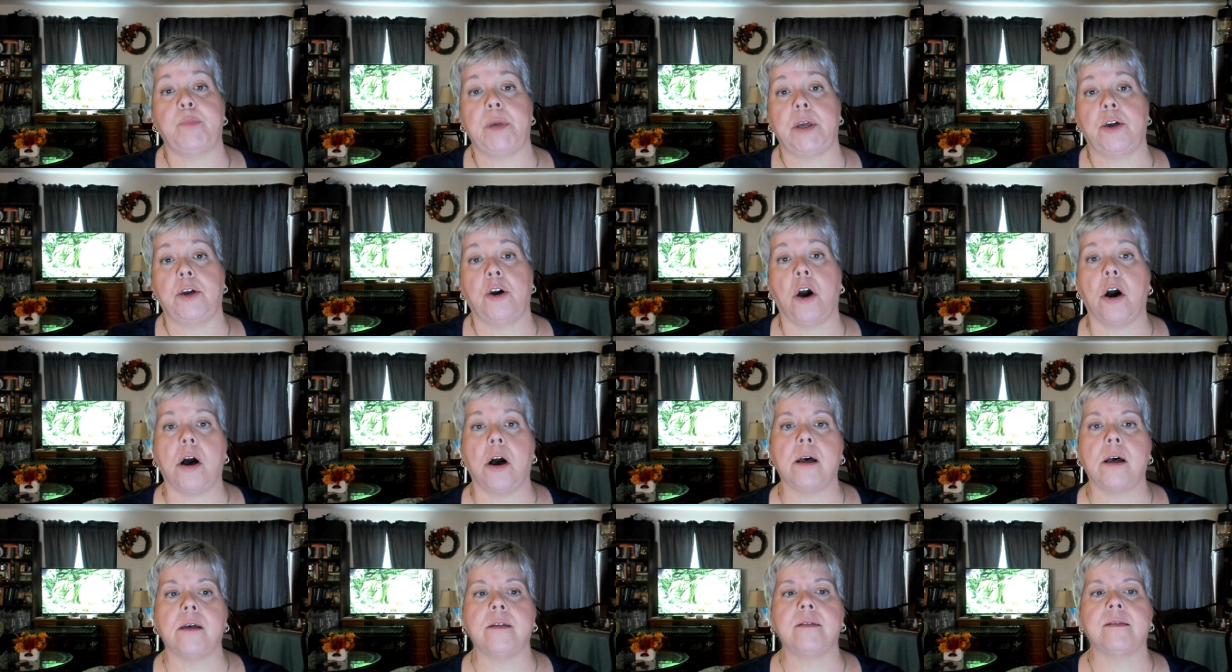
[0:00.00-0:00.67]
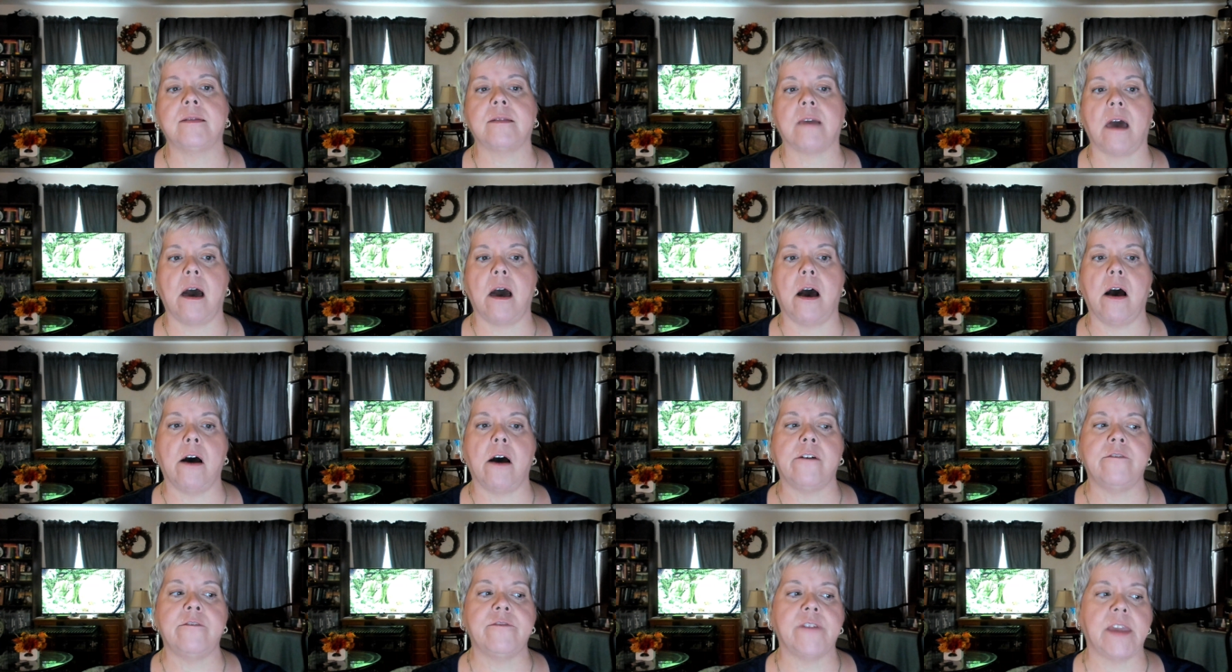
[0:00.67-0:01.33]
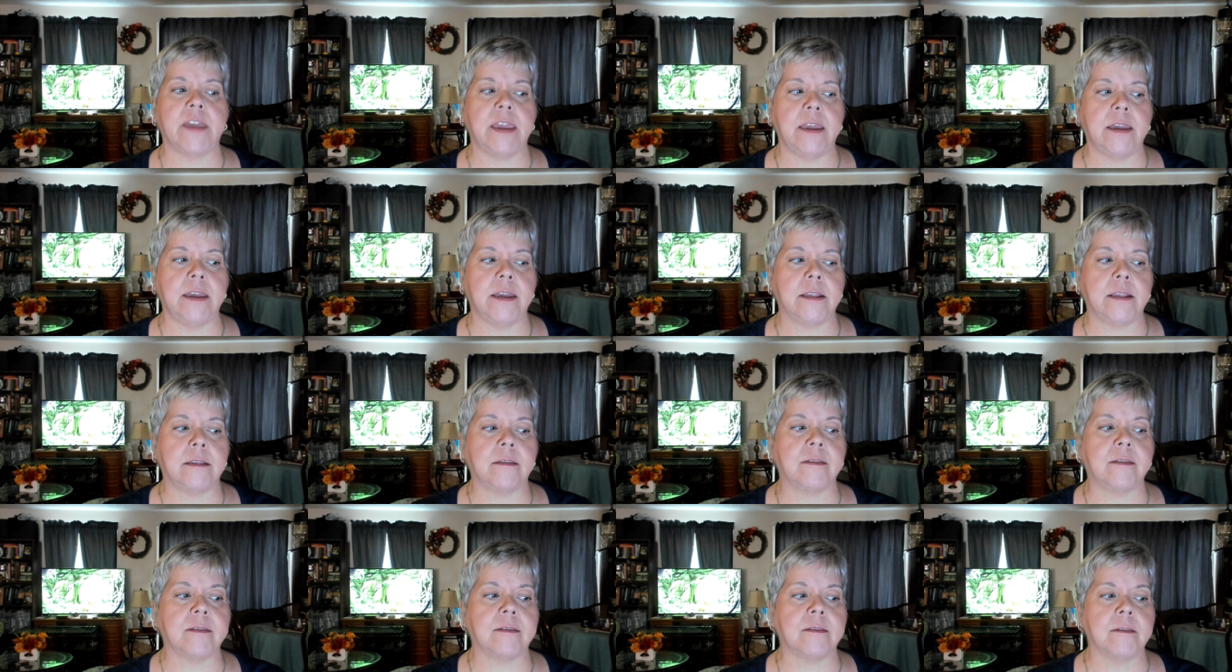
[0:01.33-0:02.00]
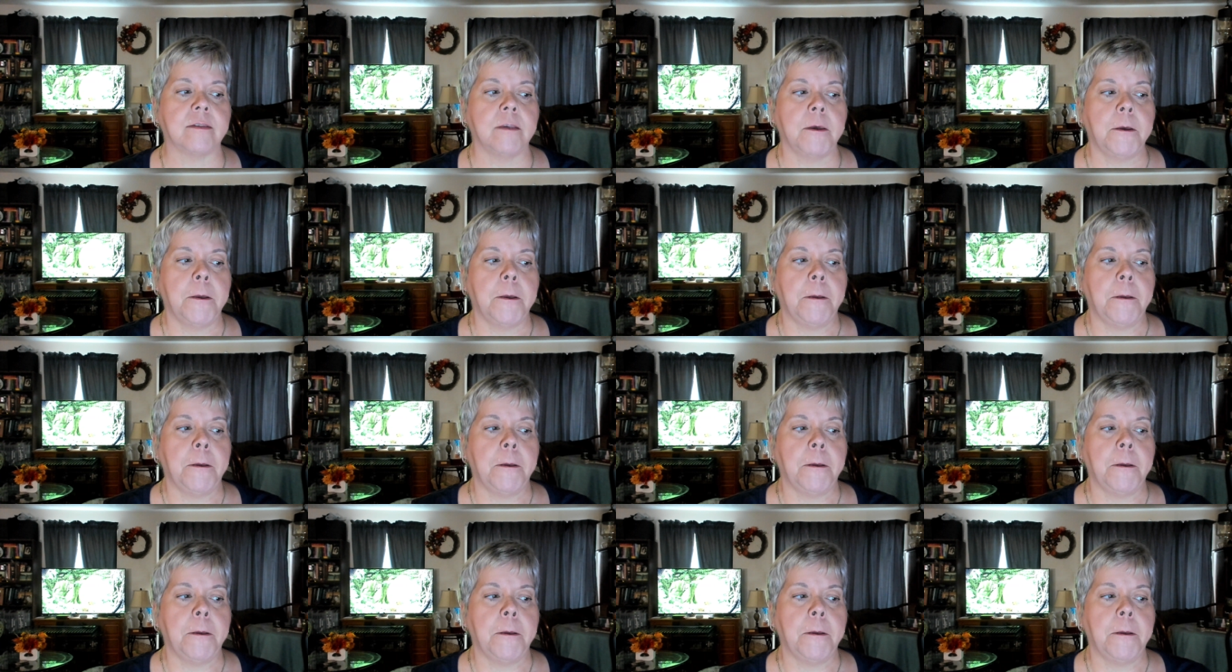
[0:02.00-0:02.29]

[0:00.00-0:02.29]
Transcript: because of its